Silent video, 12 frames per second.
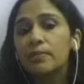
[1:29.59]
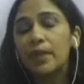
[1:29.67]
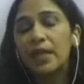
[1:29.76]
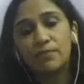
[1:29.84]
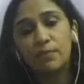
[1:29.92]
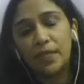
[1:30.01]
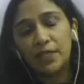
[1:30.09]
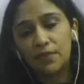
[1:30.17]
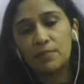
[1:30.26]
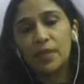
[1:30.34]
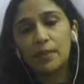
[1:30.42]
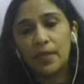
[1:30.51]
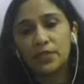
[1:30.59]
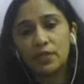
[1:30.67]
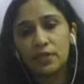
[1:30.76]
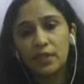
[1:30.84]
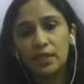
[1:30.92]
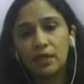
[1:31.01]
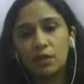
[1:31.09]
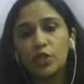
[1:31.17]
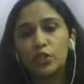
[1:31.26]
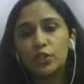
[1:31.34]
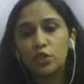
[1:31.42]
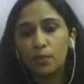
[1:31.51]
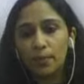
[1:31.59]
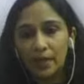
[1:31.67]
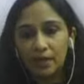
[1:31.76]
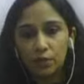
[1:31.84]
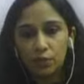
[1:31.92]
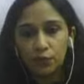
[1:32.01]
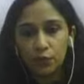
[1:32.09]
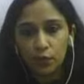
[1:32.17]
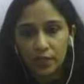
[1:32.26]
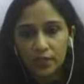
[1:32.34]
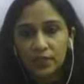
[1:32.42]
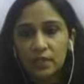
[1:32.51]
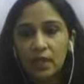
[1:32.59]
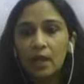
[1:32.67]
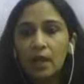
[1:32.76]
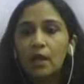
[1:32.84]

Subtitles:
waste film capacity, which is top line growth focus,